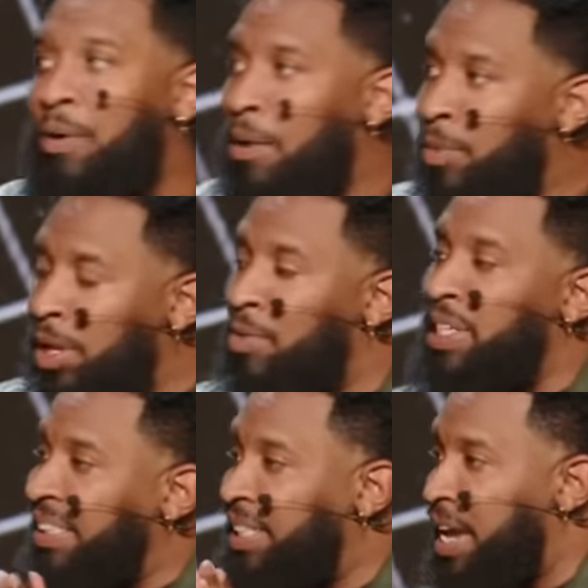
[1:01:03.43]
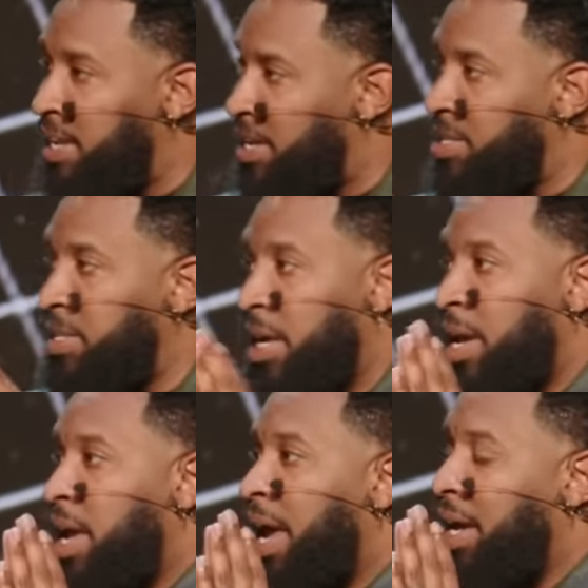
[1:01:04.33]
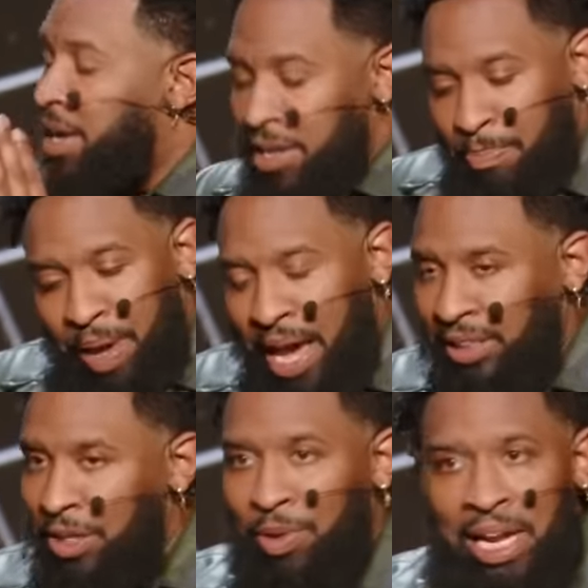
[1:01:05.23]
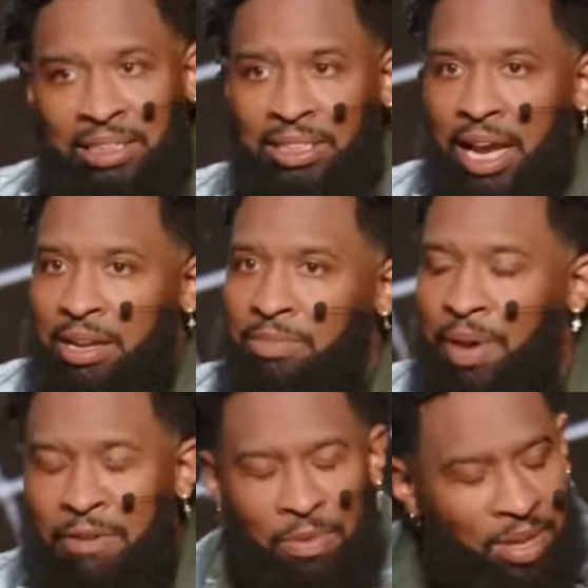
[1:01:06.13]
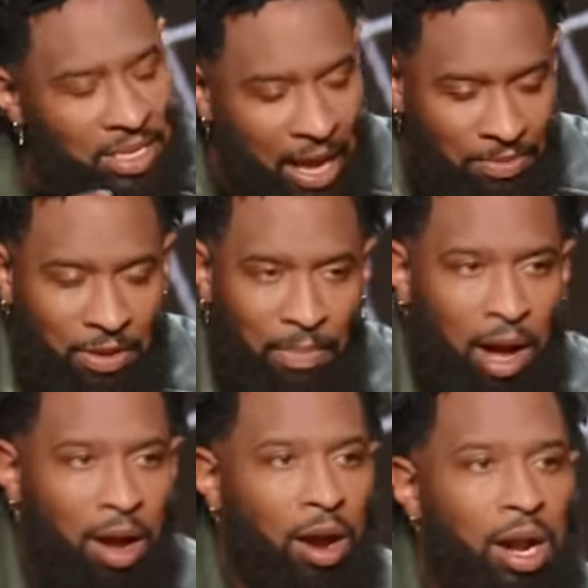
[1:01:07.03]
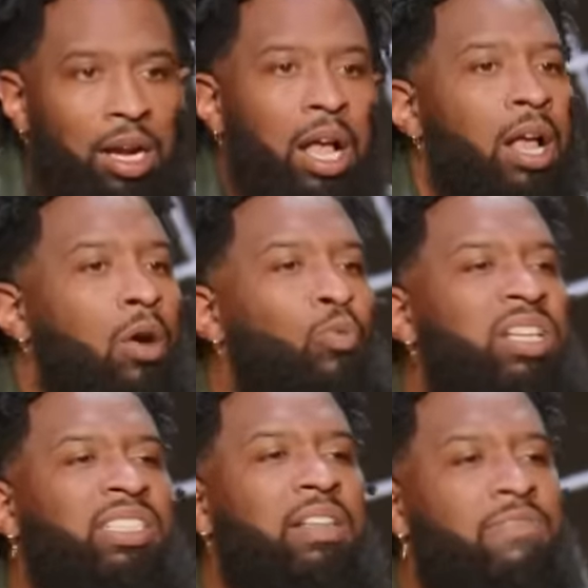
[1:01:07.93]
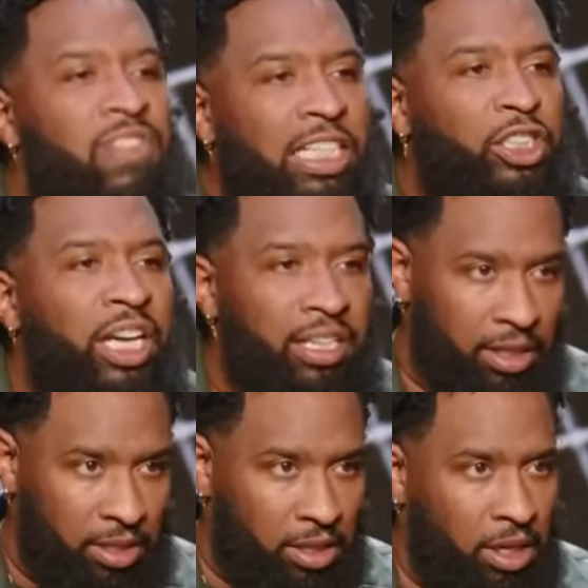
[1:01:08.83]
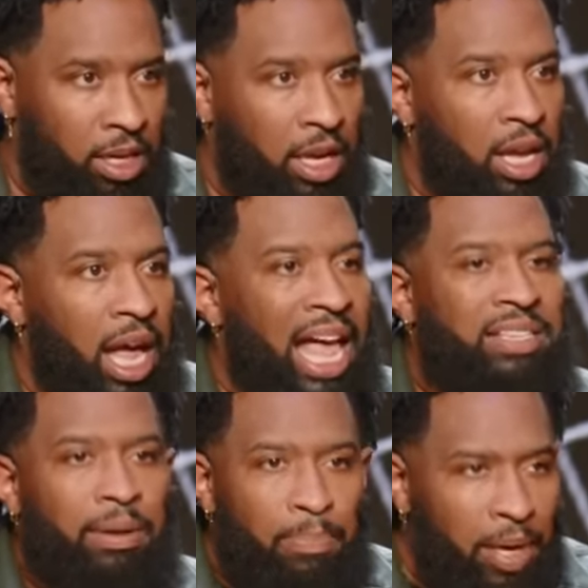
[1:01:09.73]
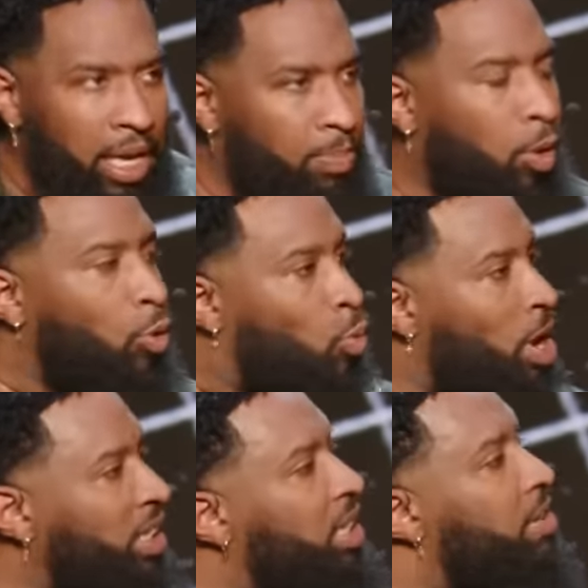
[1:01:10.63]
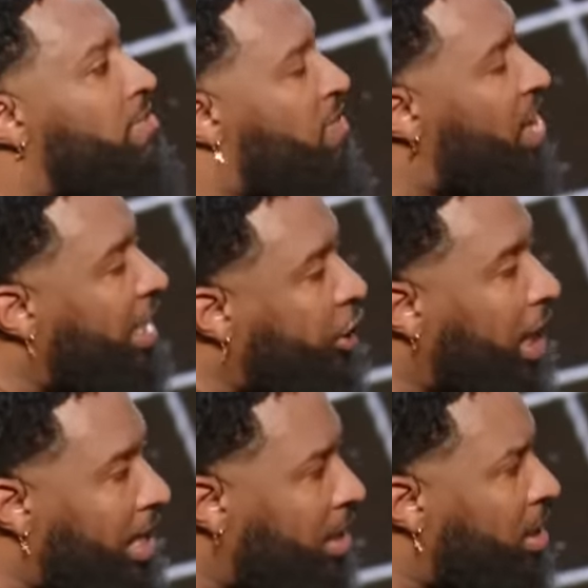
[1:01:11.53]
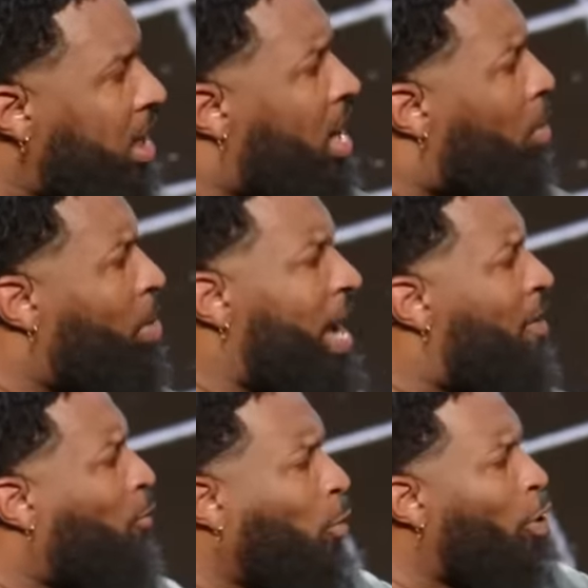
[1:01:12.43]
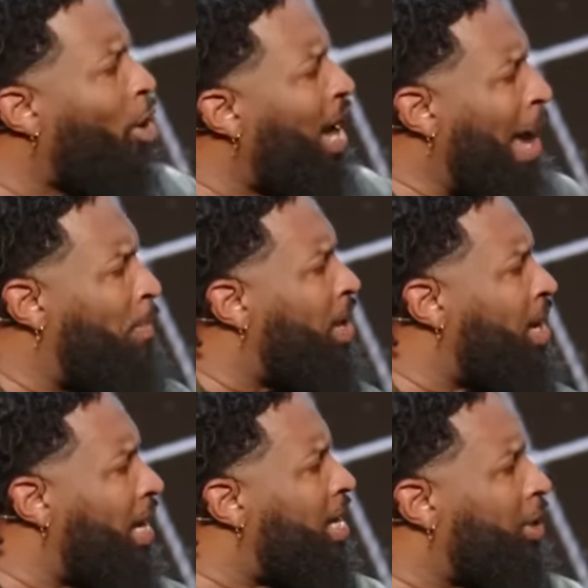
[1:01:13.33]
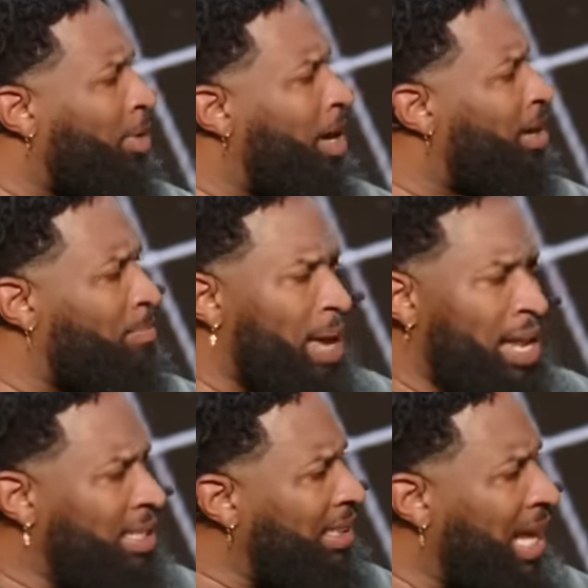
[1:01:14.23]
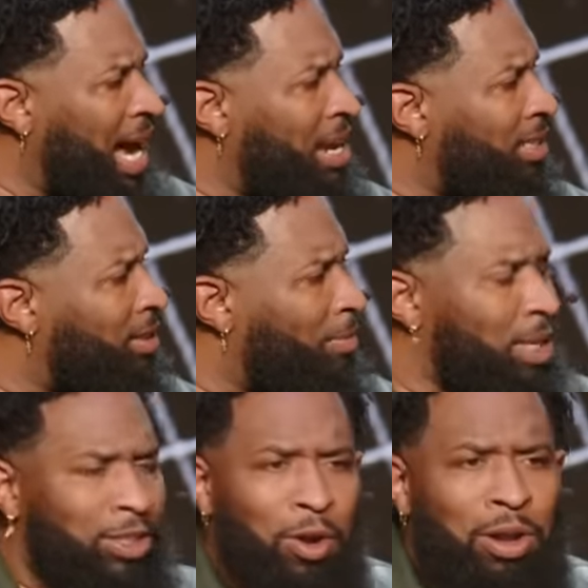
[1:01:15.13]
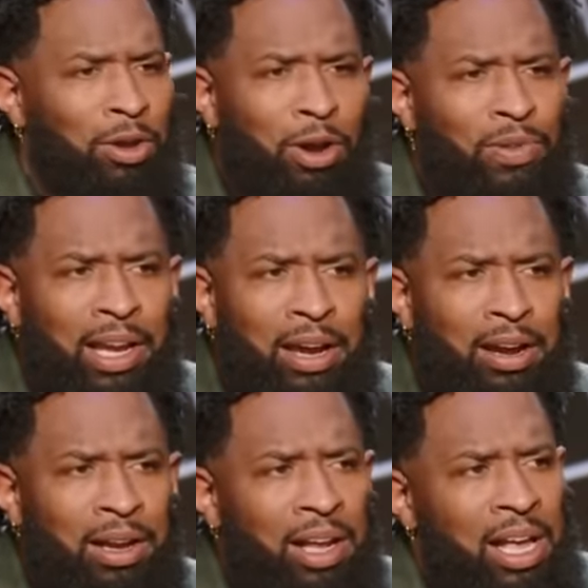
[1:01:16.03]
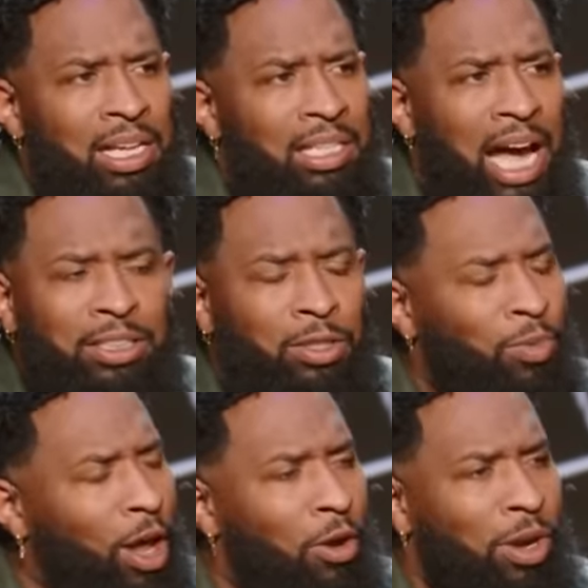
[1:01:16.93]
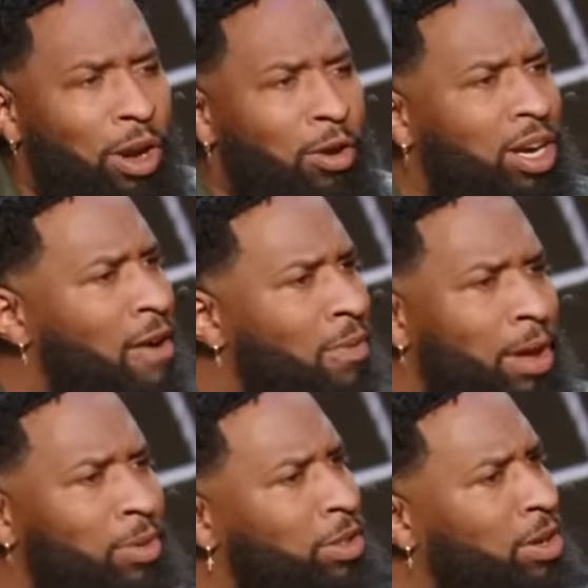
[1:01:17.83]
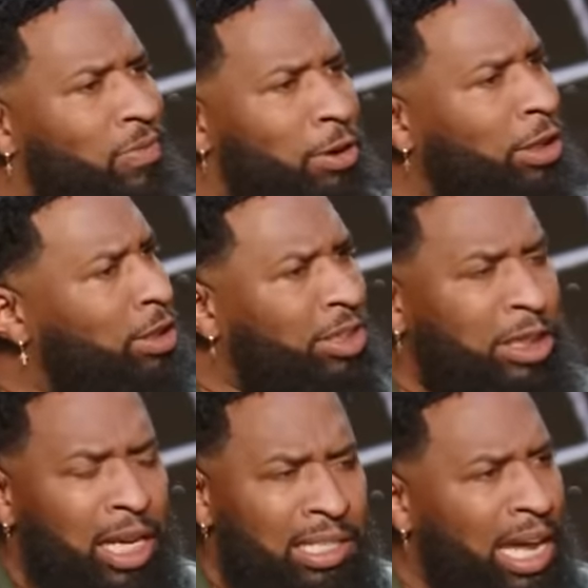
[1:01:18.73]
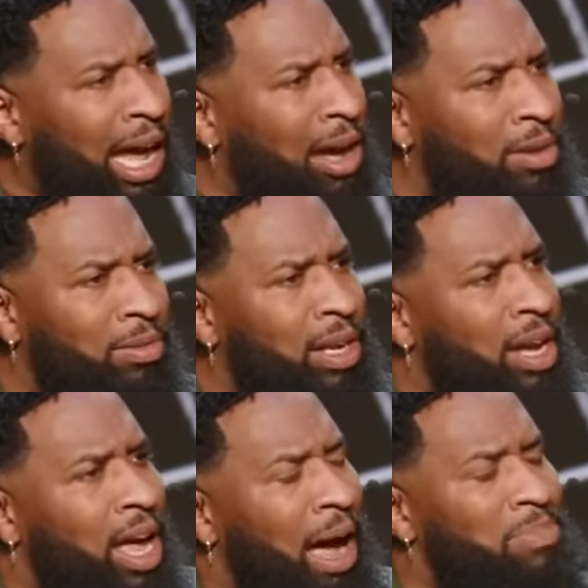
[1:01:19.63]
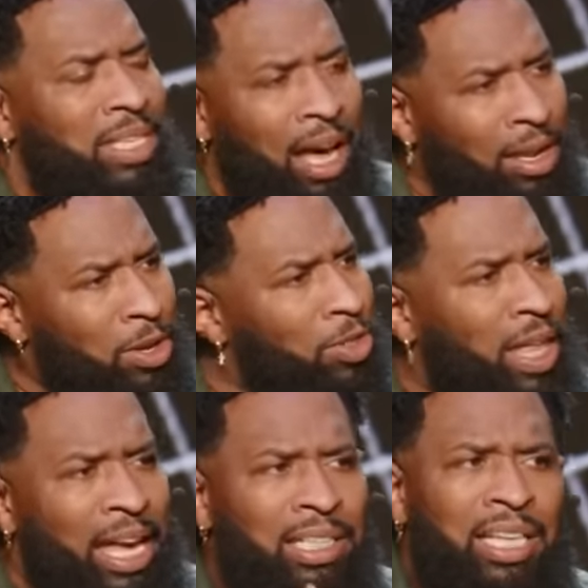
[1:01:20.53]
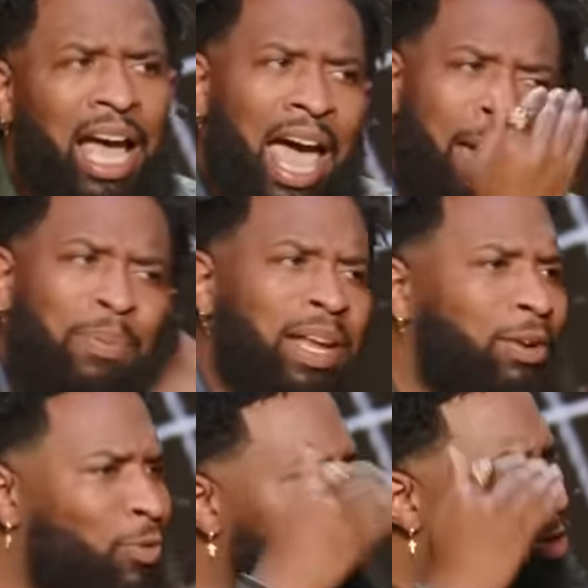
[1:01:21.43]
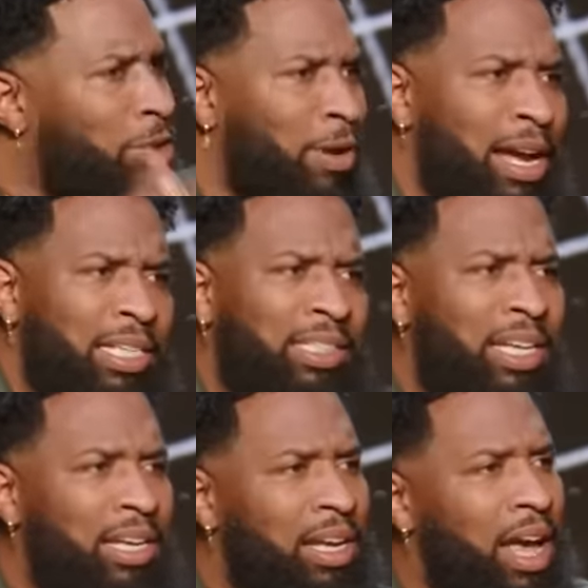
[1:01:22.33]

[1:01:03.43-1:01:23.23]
I, I really want to say this and hear your pastor when I say this, man, from the depths of my heart. What's the vision? As a people, what's the vision? We have war happening in Israel and Palestine. There's so much going on over there. Not too long ago, government was on the verge of shutdown. I'm telling you, things are happening real crazy.